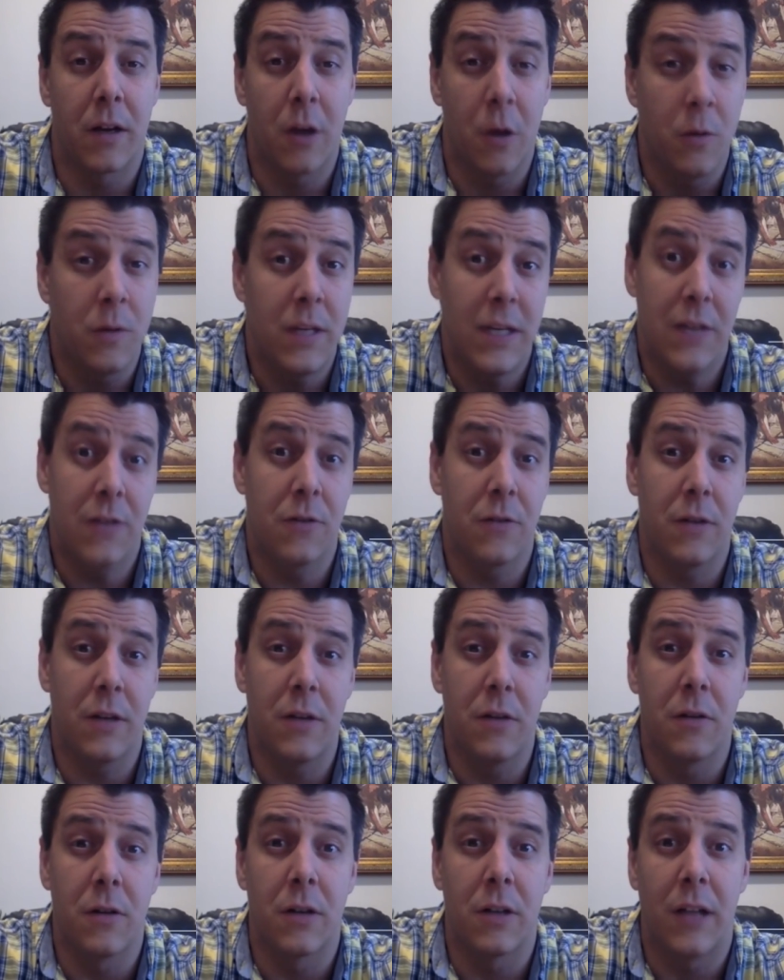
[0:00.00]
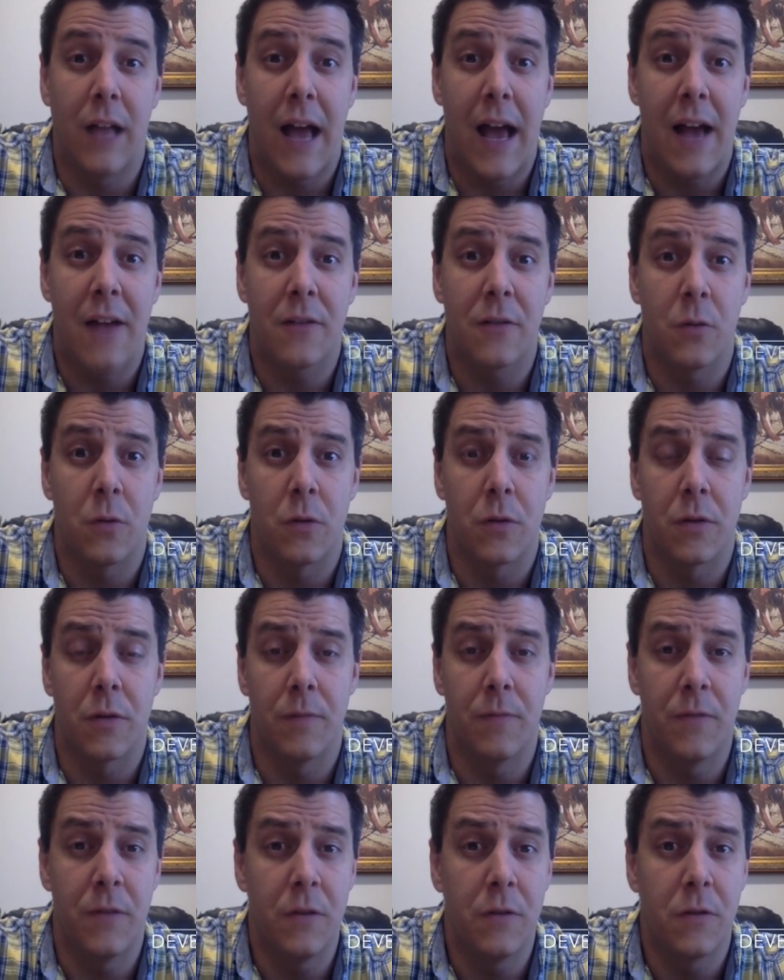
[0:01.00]
co-teacher in your class or
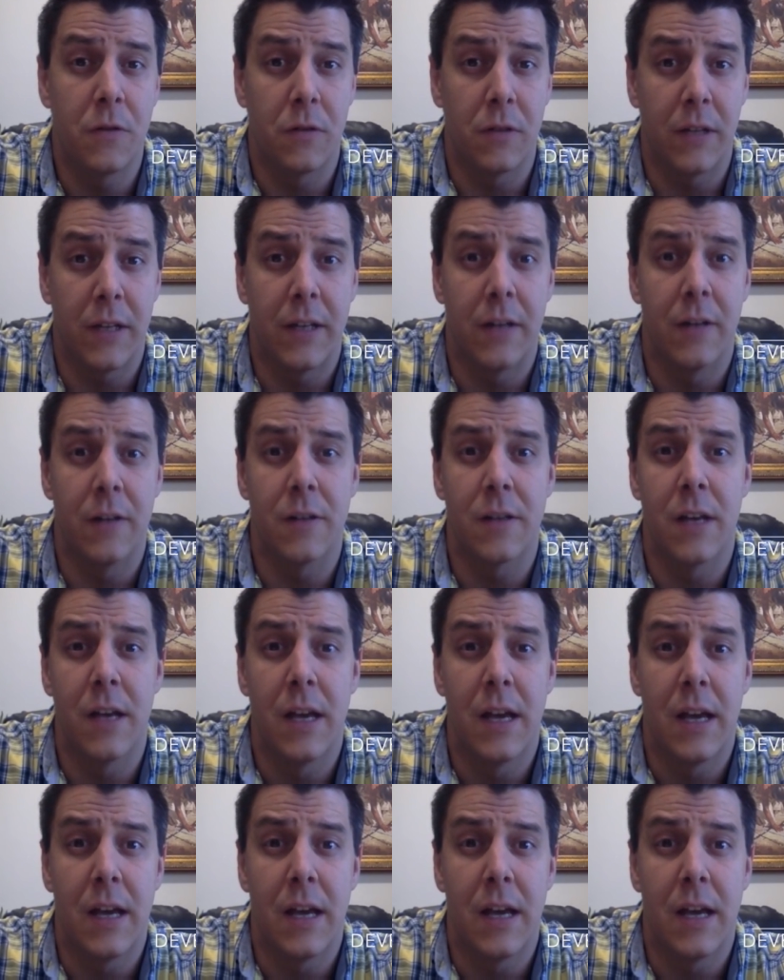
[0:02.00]
some future leaders